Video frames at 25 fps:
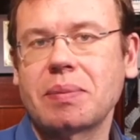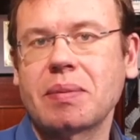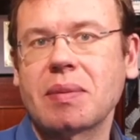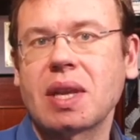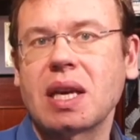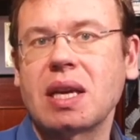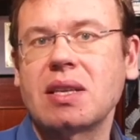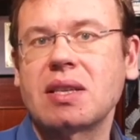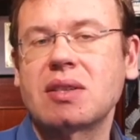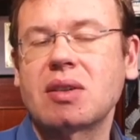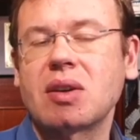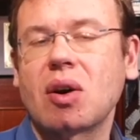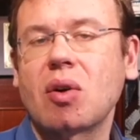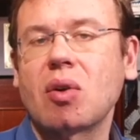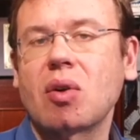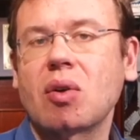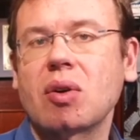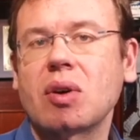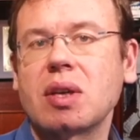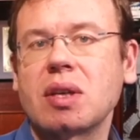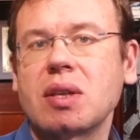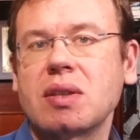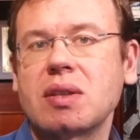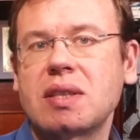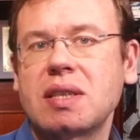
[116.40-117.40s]

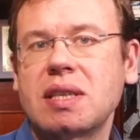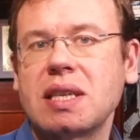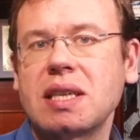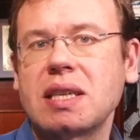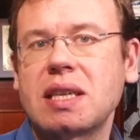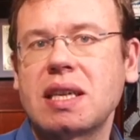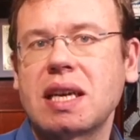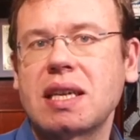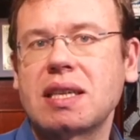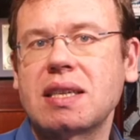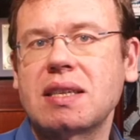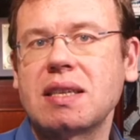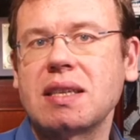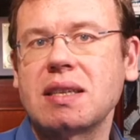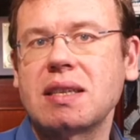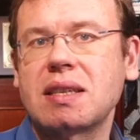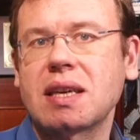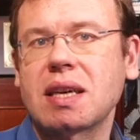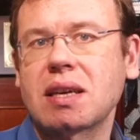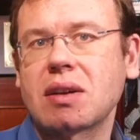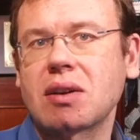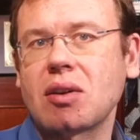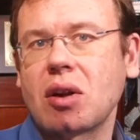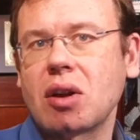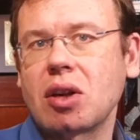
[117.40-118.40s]
So you see that the
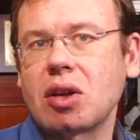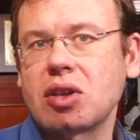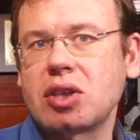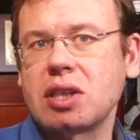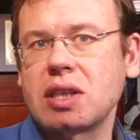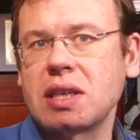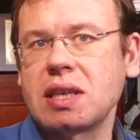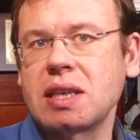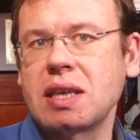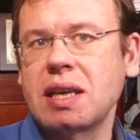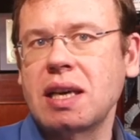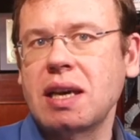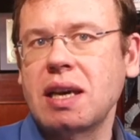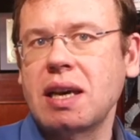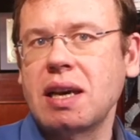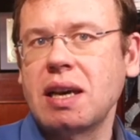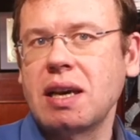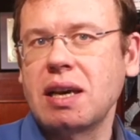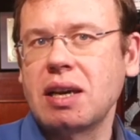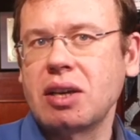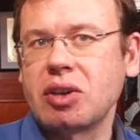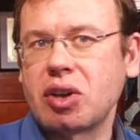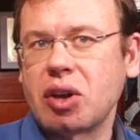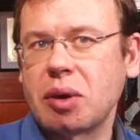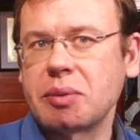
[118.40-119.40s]
technology
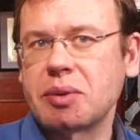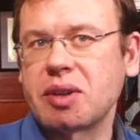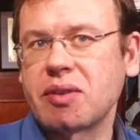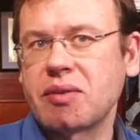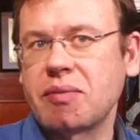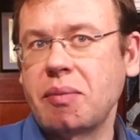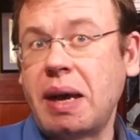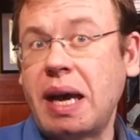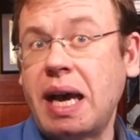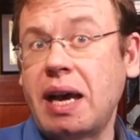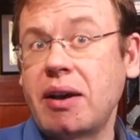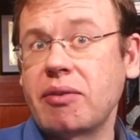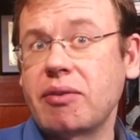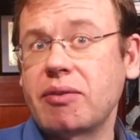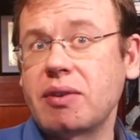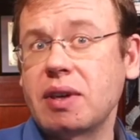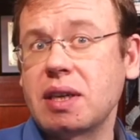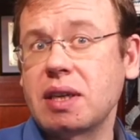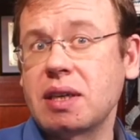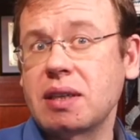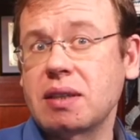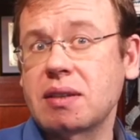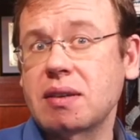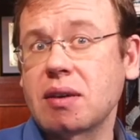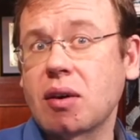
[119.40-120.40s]
in terms of math
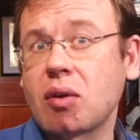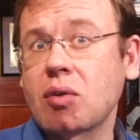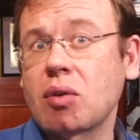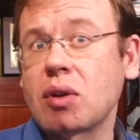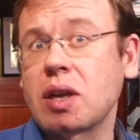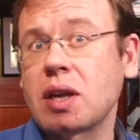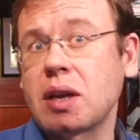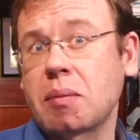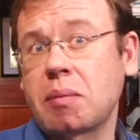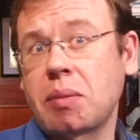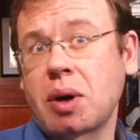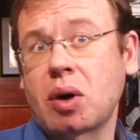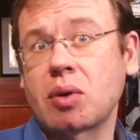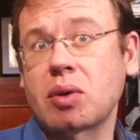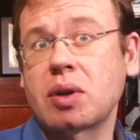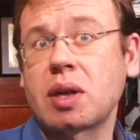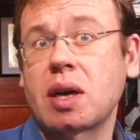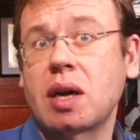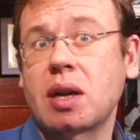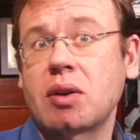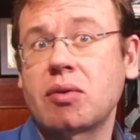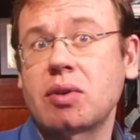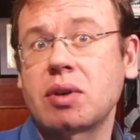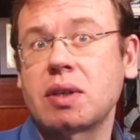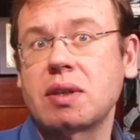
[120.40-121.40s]
is only about
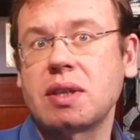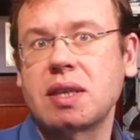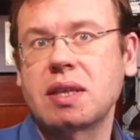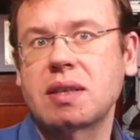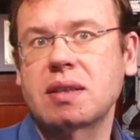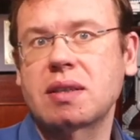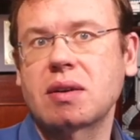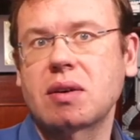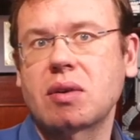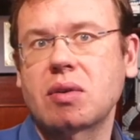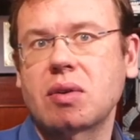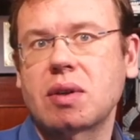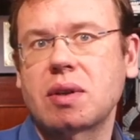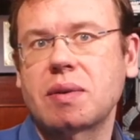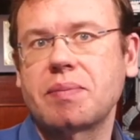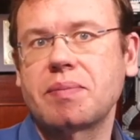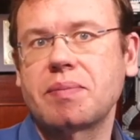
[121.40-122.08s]
100 years old.